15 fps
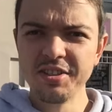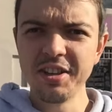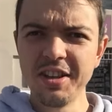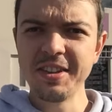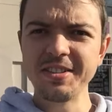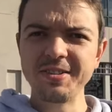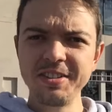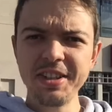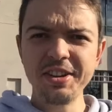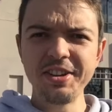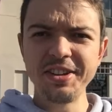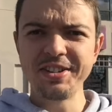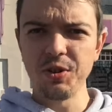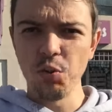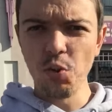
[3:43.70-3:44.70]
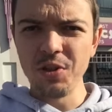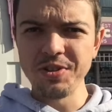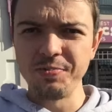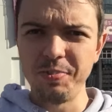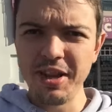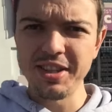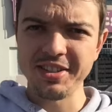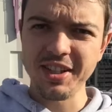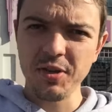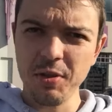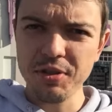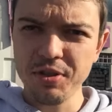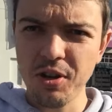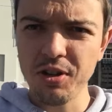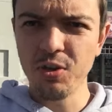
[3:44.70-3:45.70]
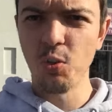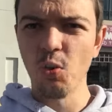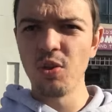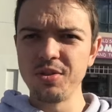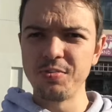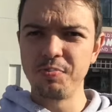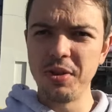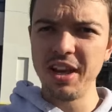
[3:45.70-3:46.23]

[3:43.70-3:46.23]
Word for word: say, this is literally is the world's best. That's why it's called the world's